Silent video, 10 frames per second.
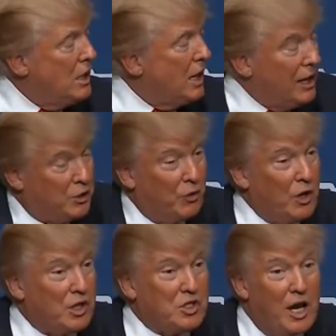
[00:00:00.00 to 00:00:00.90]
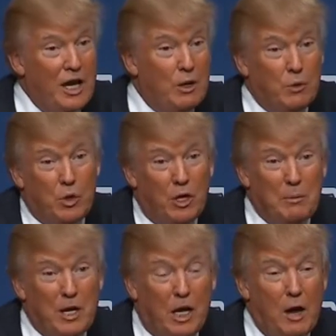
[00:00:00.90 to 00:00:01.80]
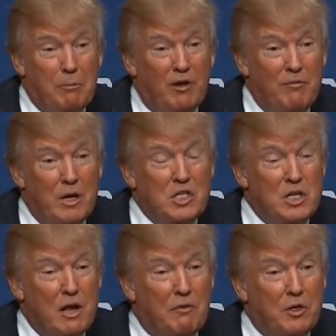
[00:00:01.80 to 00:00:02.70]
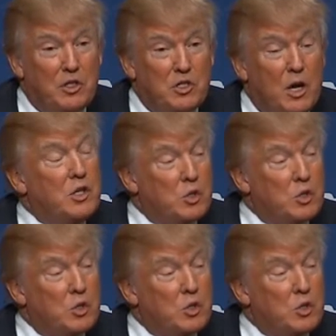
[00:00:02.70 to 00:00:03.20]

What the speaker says: And it's very exciting. We're talking about a couple of months now for it to start.